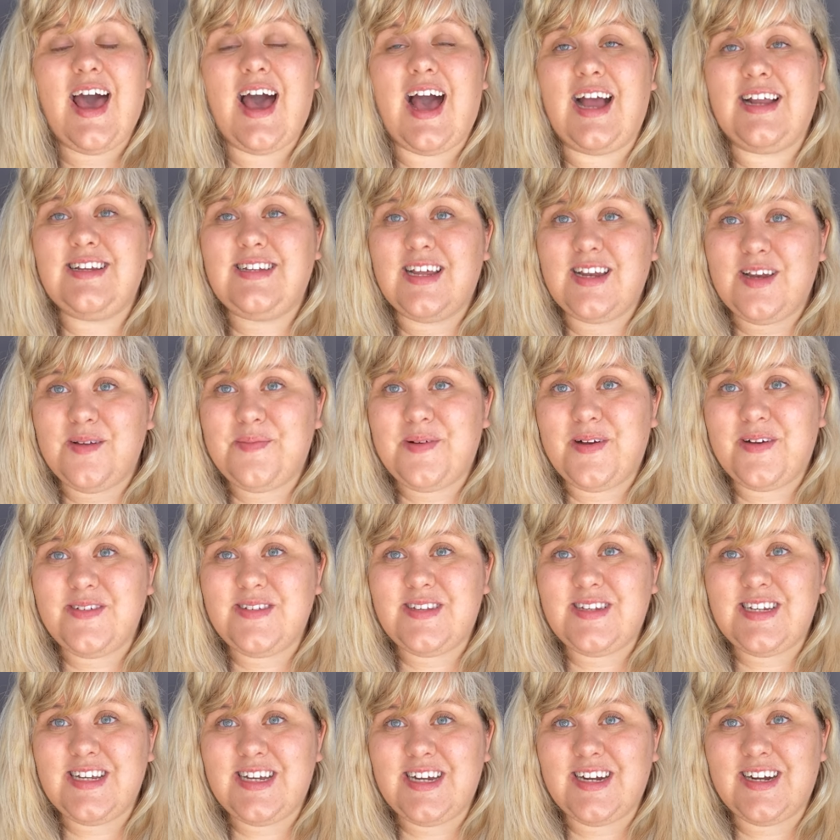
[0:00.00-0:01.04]
I tend to
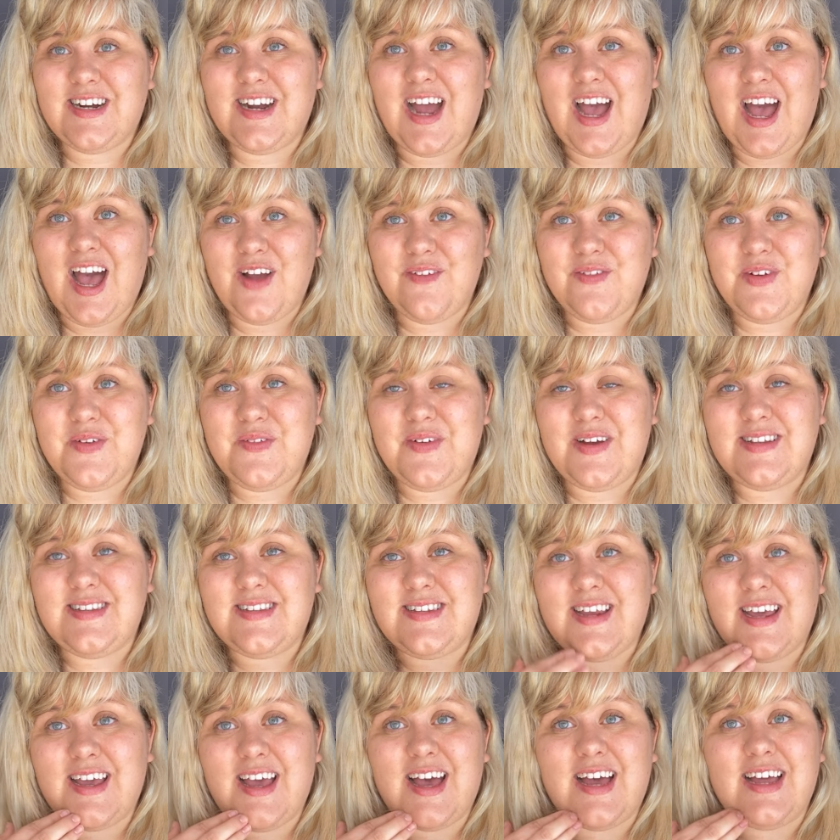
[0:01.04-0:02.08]
post here every
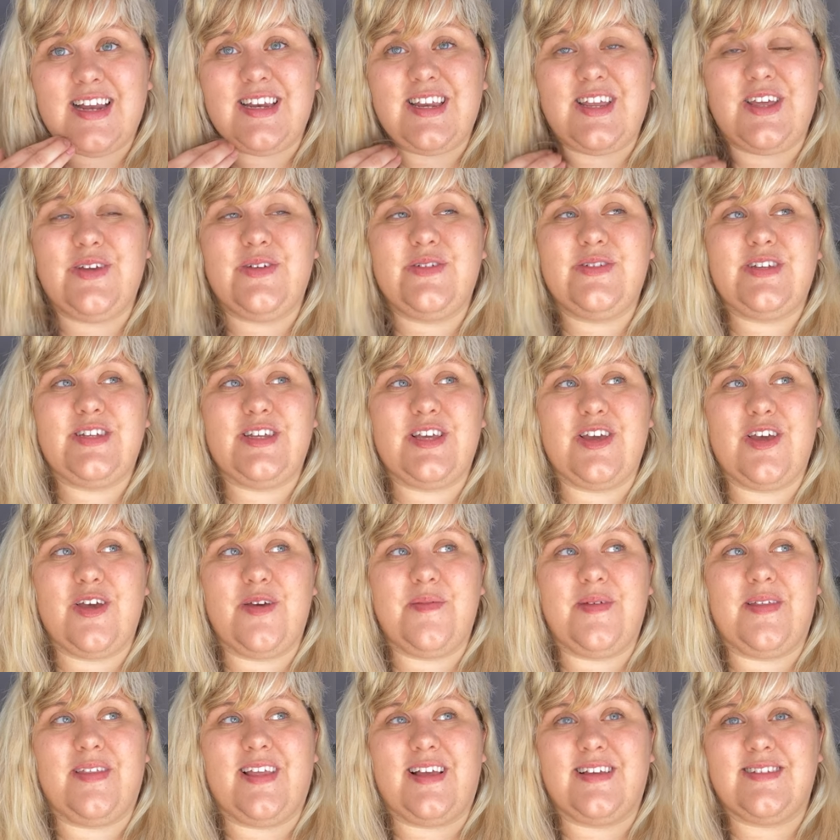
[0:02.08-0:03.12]
Wednesday on
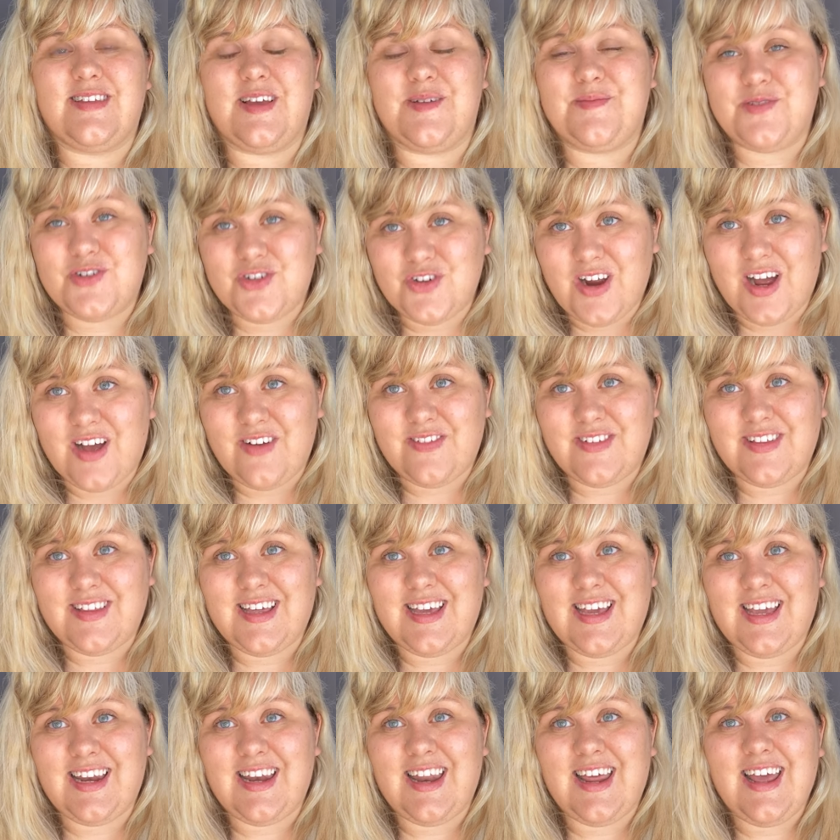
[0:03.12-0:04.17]
YouTube unless I'm
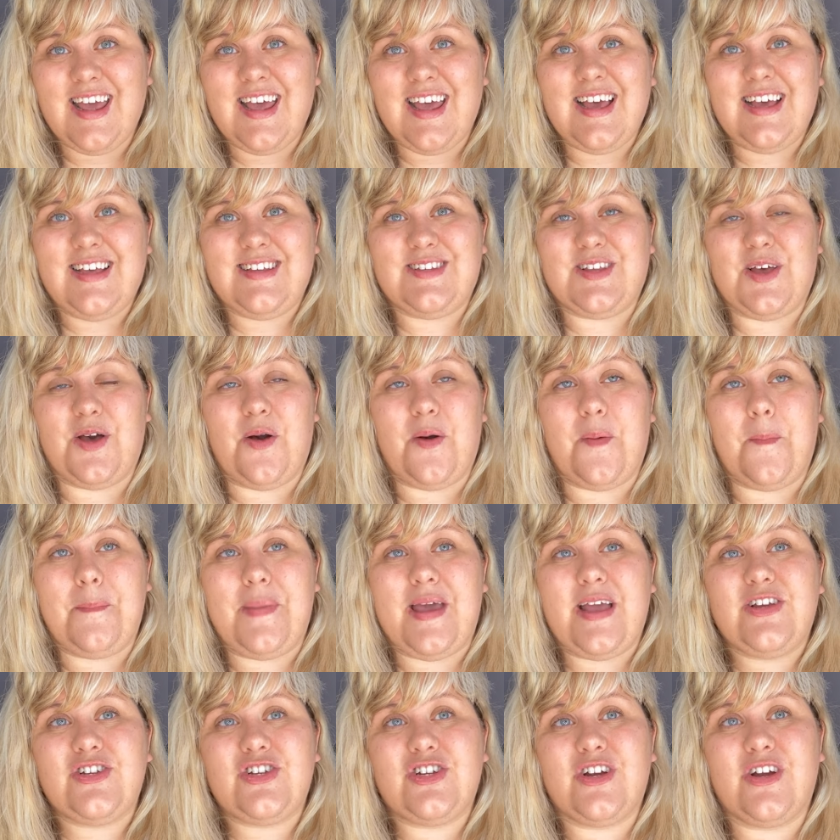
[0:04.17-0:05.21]
traveling. So
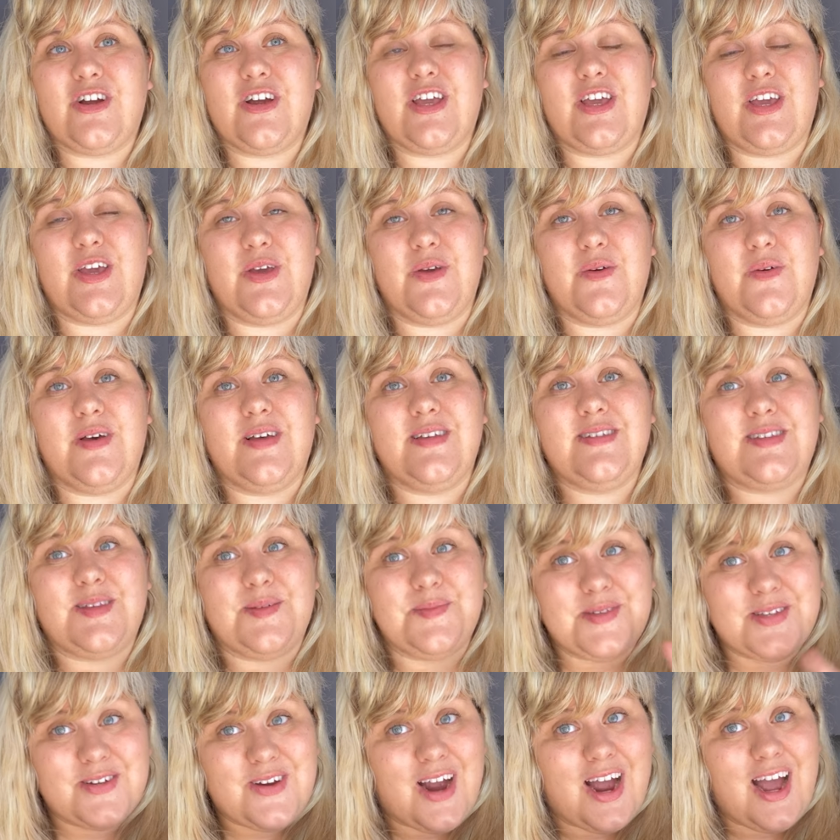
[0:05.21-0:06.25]
make sure you
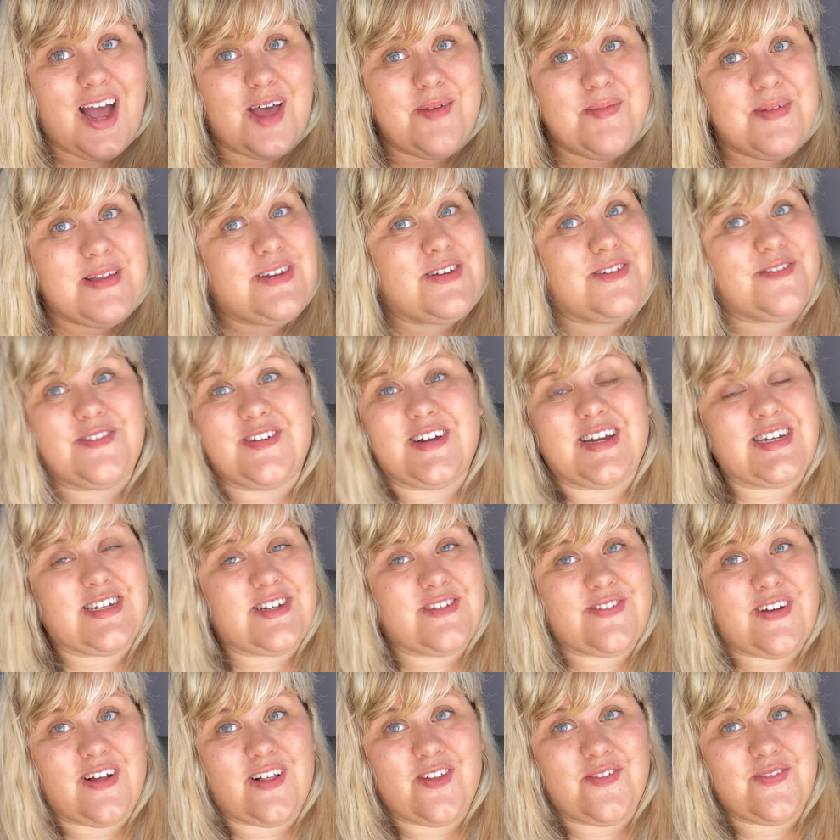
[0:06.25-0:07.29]
subscribe and don't forget to
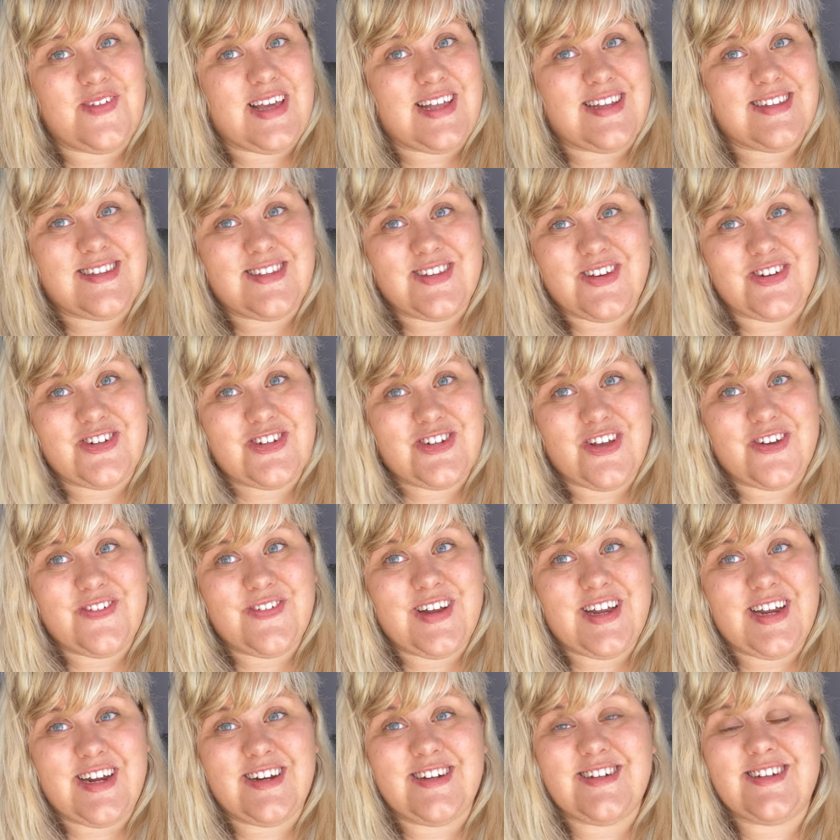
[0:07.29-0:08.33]
follow me on social over
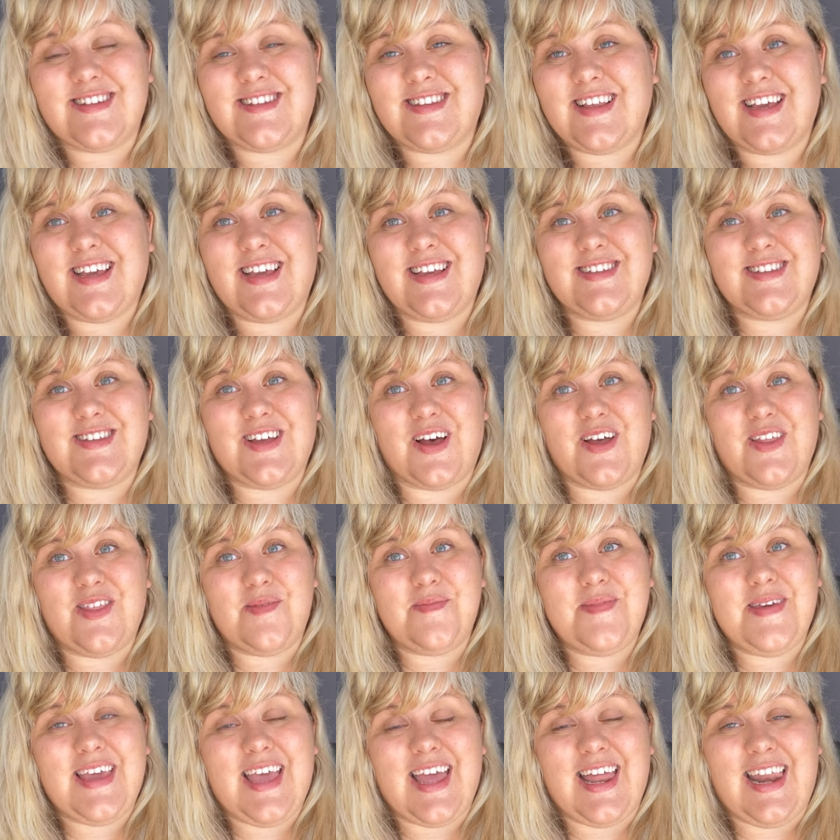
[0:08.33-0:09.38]
here just like you saw in the
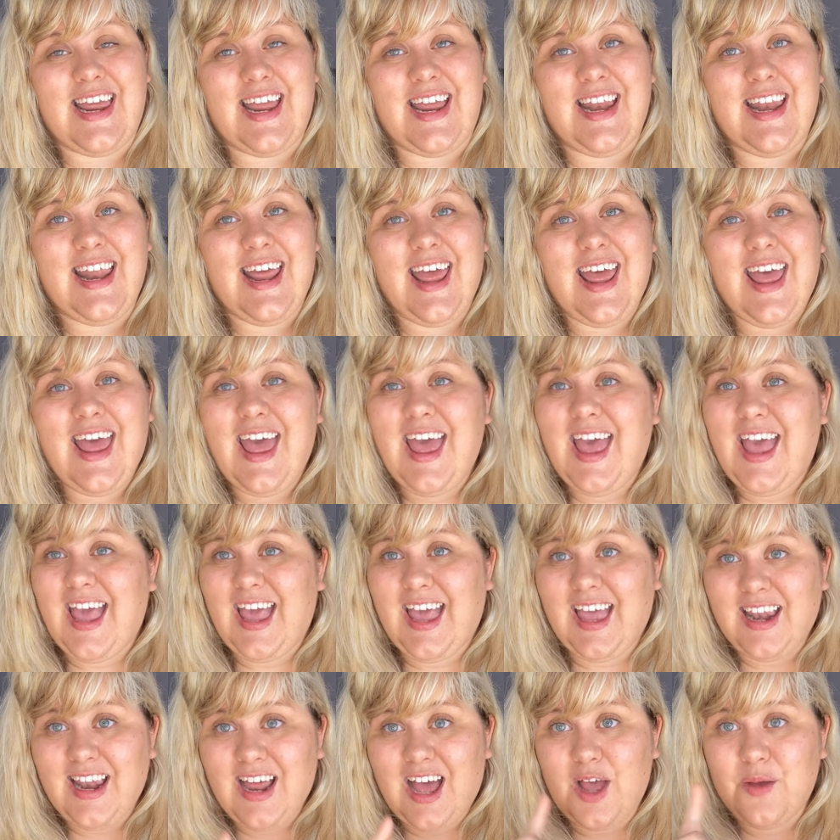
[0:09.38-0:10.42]
beginning.
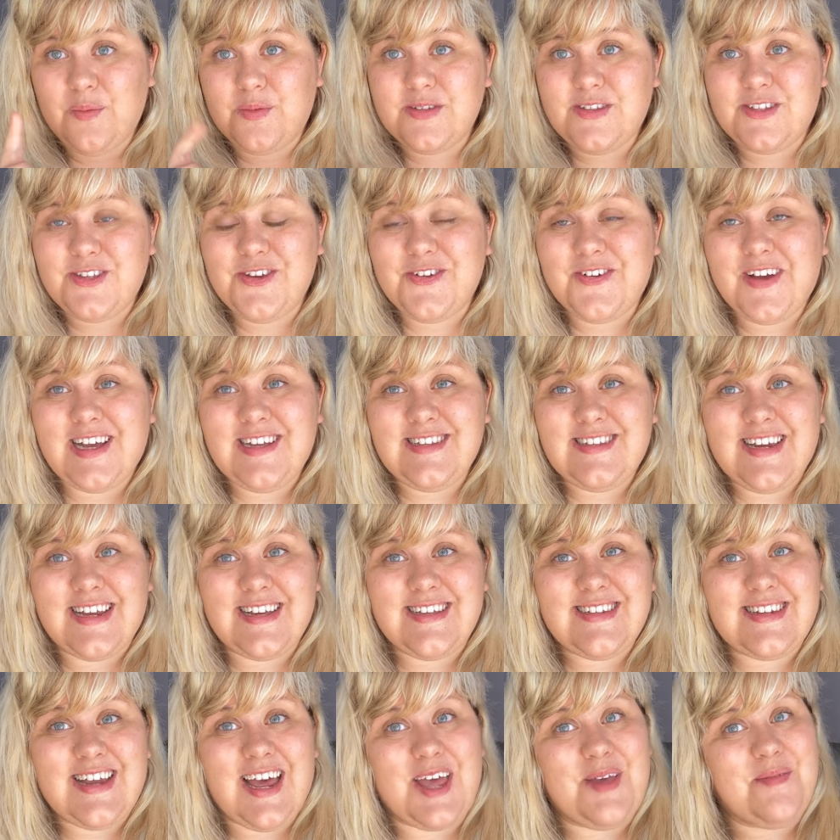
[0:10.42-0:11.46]
And I will see you guys
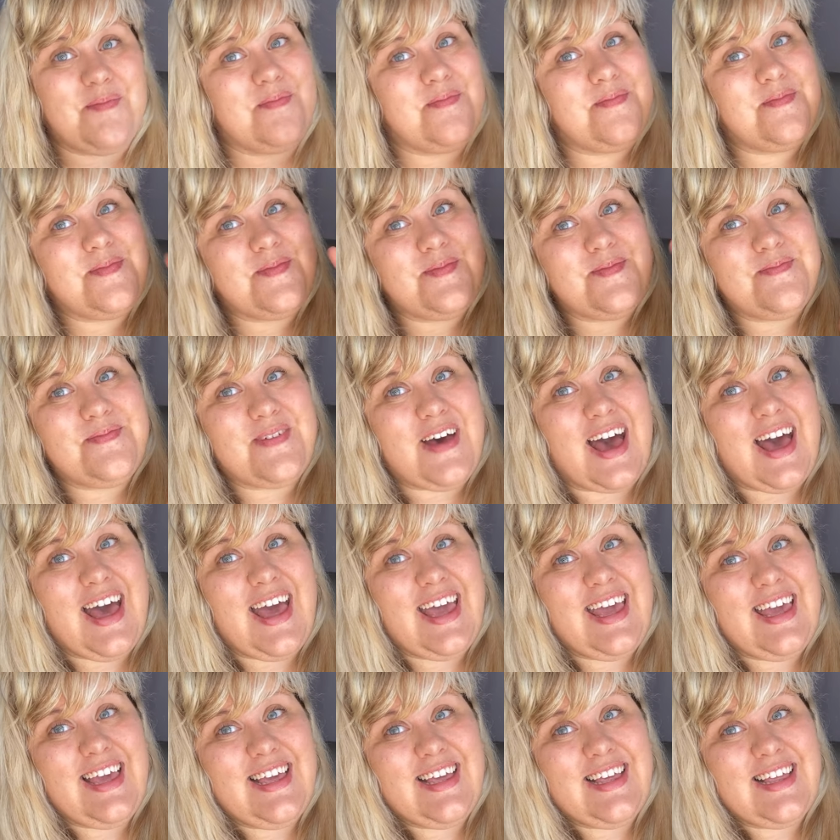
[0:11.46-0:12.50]
next time.
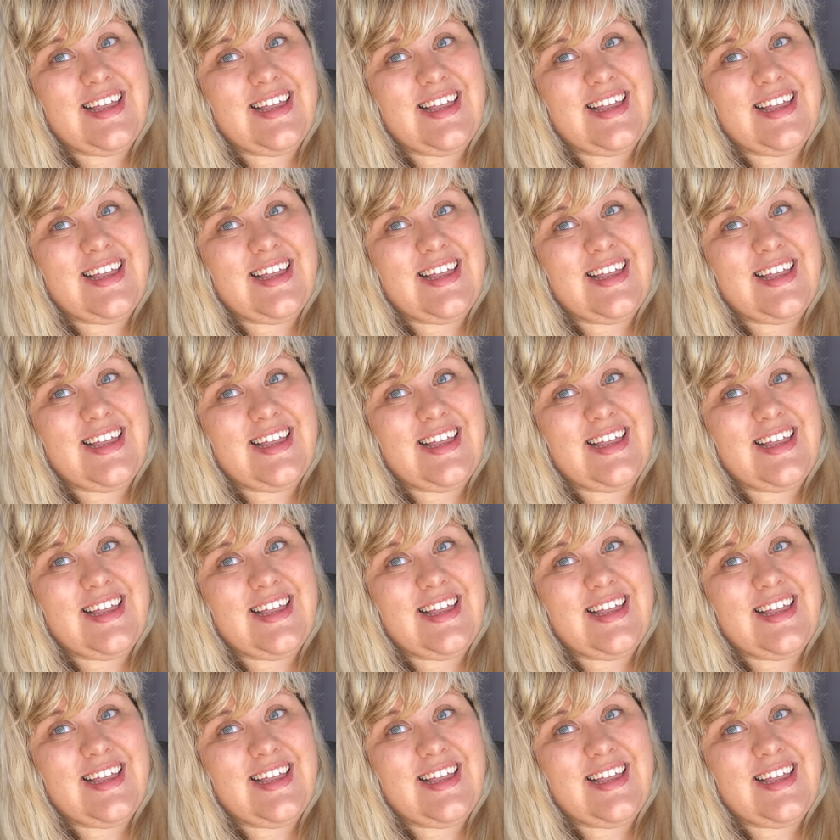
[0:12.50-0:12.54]
Bye!